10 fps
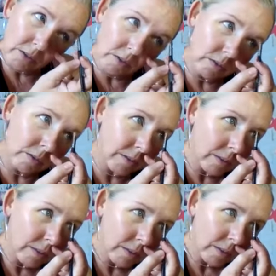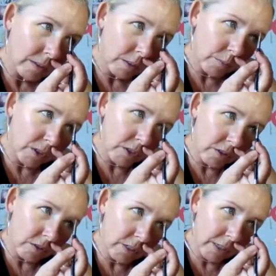little the brush
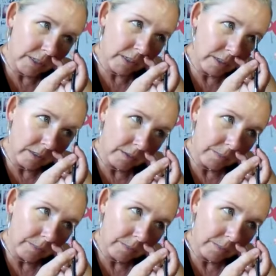strokes here.